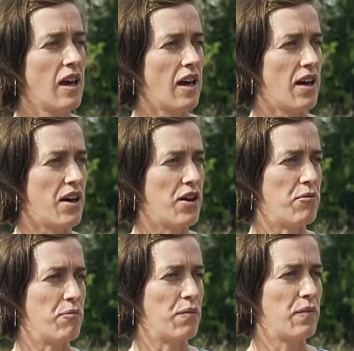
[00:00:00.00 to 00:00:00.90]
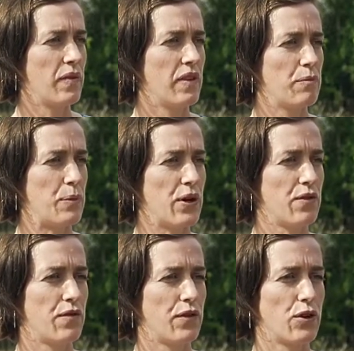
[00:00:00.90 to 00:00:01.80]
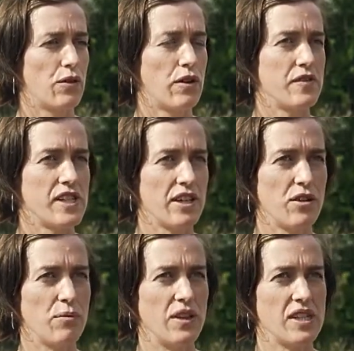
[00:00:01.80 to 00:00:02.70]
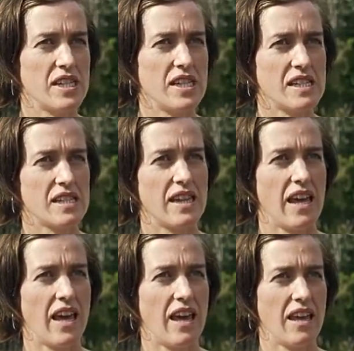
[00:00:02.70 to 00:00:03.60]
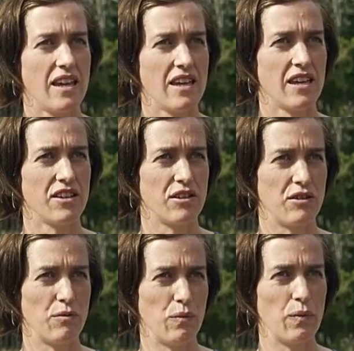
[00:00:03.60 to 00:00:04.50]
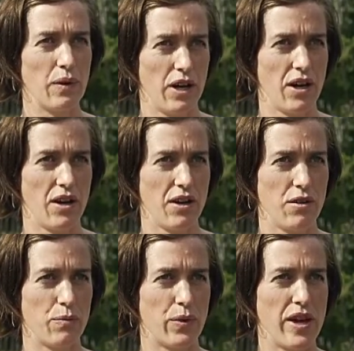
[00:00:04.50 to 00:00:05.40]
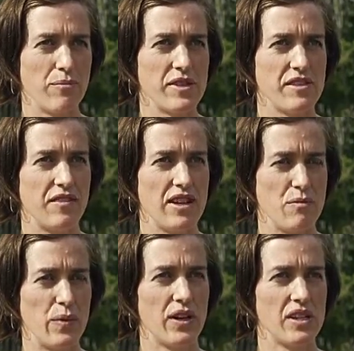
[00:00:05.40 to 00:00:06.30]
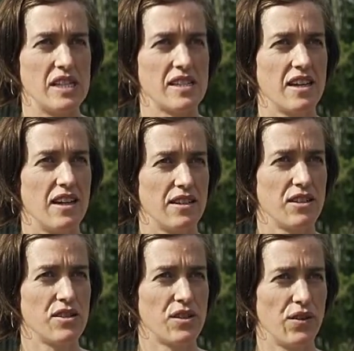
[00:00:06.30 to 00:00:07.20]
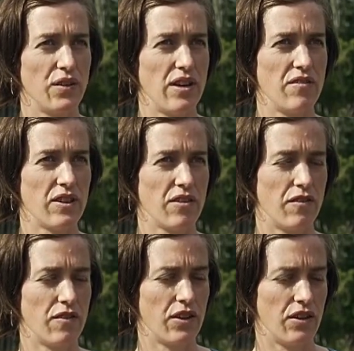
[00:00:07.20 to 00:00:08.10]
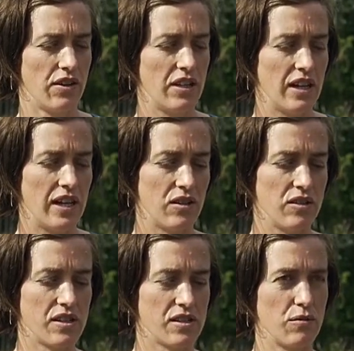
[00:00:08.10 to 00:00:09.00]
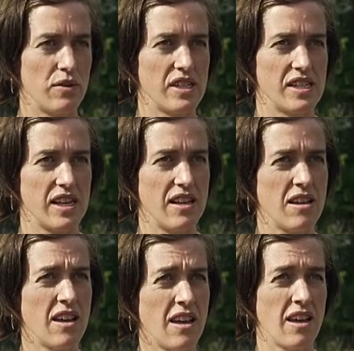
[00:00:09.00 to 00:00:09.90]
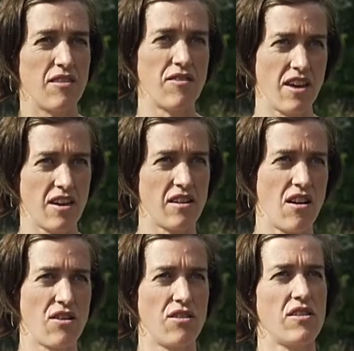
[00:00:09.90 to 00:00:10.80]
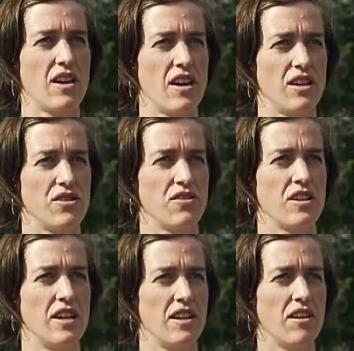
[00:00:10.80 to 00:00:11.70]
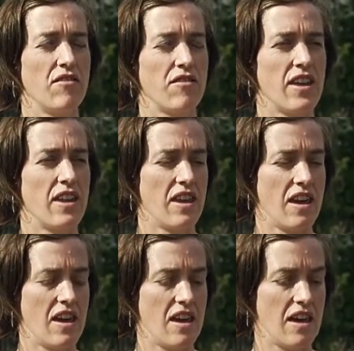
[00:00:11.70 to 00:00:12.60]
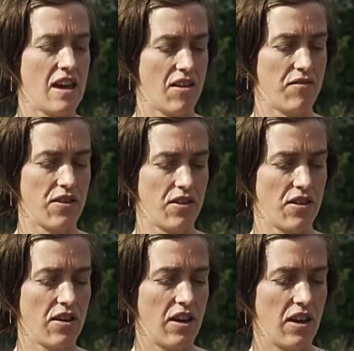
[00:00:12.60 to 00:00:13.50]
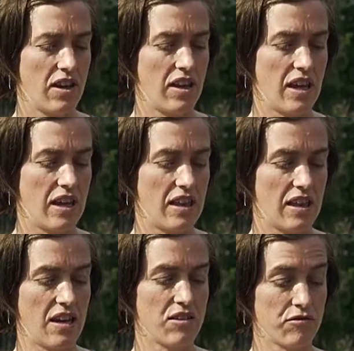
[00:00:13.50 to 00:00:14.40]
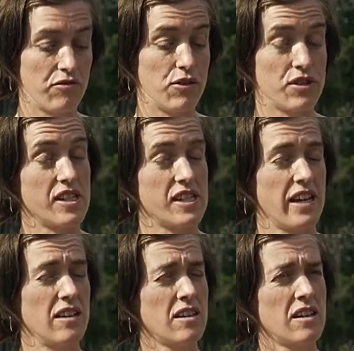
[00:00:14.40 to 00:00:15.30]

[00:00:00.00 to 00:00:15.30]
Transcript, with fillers: Um, but for crofting communities, they can uh, preemptively purchase the land. So even if the landlord doesn't want to sell, if they can argue their case strongly enough, then they have the they they can force the sale.